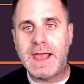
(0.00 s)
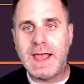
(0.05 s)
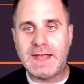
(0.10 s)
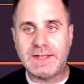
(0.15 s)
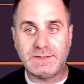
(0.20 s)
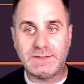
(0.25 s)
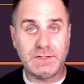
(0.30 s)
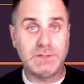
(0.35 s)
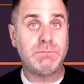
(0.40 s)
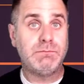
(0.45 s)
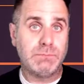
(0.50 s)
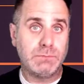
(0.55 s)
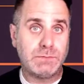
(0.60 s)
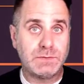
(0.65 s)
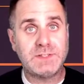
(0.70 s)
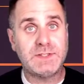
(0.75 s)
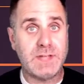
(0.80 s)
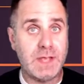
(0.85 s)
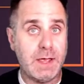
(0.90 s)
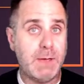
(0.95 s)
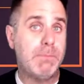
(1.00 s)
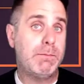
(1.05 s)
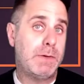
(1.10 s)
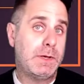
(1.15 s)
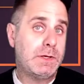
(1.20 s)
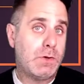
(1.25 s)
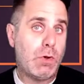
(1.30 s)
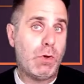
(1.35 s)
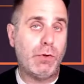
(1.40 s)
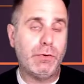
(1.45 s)
as a temp
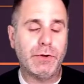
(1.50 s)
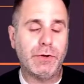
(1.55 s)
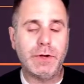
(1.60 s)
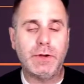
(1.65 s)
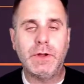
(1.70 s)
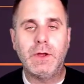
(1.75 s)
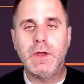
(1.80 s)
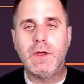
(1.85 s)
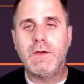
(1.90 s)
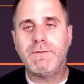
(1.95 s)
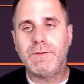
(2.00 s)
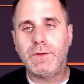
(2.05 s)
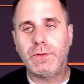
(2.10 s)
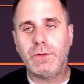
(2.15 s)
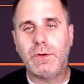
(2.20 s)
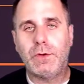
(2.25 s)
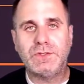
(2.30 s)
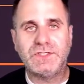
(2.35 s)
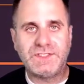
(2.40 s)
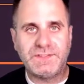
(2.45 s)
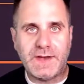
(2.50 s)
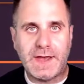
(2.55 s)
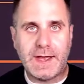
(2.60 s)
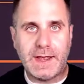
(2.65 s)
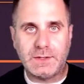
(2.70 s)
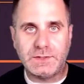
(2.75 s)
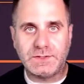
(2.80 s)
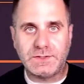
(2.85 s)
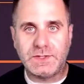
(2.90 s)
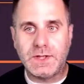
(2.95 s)
holder for those
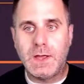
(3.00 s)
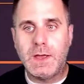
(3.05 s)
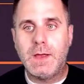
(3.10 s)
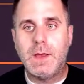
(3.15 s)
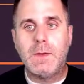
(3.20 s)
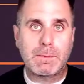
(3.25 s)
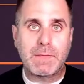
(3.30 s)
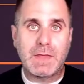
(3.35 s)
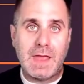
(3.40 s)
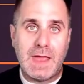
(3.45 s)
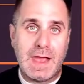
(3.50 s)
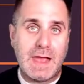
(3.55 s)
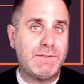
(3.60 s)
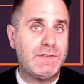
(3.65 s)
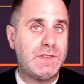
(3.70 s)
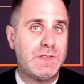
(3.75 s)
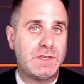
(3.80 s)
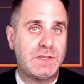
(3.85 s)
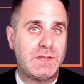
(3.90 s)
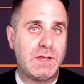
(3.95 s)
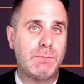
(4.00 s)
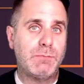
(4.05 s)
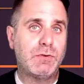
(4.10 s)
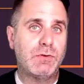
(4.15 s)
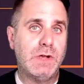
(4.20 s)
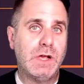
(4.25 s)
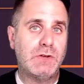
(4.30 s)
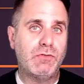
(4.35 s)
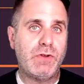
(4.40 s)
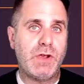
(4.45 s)
files. Having the temp
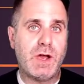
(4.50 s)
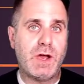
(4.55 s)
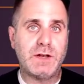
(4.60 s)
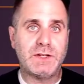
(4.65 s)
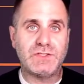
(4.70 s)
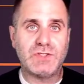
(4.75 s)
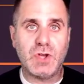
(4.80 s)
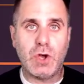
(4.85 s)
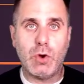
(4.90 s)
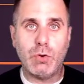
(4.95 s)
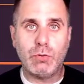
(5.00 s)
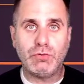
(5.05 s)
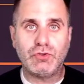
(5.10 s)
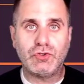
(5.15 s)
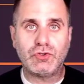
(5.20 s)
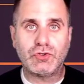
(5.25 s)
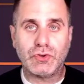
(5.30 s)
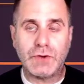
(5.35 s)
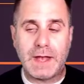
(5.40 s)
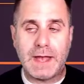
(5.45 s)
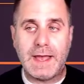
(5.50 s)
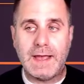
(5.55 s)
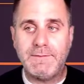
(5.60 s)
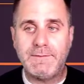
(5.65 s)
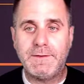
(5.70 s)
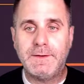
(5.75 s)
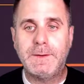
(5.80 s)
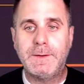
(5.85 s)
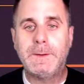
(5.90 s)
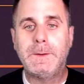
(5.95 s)
directory on its own
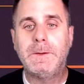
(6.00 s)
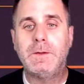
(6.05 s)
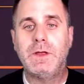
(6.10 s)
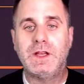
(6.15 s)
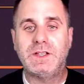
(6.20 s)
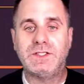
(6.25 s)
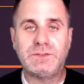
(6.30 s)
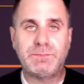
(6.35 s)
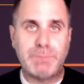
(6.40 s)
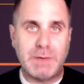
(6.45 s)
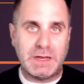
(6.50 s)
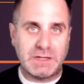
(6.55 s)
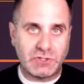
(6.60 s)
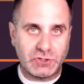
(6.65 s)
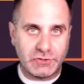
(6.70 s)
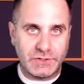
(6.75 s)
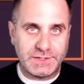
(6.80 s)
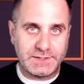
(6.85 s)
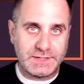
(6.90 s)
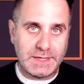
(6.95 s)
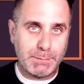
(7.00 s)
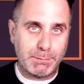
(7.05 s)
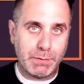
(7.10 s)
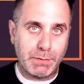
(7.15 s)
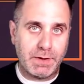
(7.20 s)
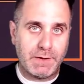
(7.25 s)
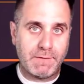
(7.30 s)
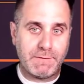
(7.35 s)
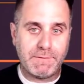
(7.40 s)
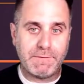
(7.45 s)
drive, especially
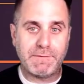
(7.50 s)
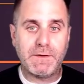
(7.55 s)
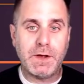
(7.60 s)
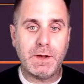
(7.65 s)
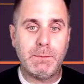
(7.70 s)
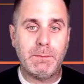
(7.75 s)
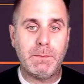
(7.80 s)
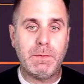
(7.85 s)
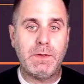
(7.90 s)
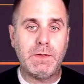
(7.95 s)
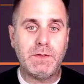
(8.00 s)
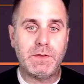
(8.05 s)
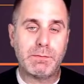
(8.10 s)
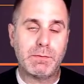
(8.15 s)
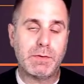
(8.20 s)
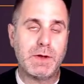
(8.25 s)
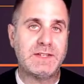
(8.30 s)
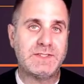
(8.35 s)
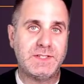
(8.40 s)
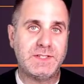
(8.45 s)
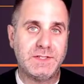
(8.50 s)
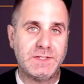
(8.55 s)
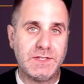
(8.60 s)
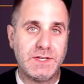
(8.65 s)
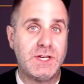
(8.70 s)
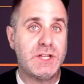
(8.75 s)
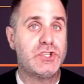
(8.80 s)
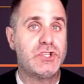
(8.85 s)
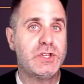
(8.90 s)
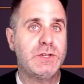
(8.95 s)
separate from the
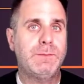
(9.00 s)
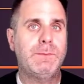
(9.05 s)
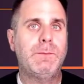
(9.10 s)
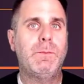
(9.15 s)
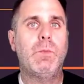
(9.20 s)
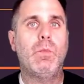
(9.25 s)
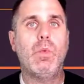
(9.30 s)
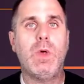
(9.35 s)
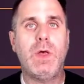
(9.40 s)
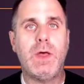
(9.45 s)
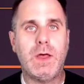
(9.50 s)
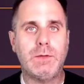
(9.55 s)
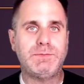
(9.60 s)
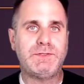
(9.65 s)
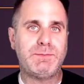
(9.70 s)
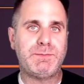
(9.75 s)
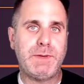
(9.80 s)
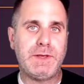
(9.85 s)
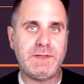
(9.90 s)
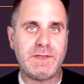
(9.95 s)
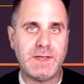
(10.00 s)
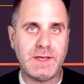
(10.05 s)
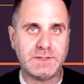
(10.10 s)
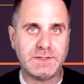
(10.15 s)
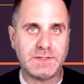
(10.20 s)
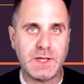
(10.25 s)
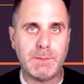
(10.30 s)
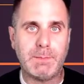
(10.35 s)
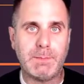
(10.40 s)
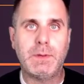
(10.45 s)
processing engine, will help speed
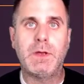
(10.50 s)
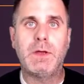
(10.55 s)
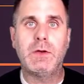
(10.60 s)
things up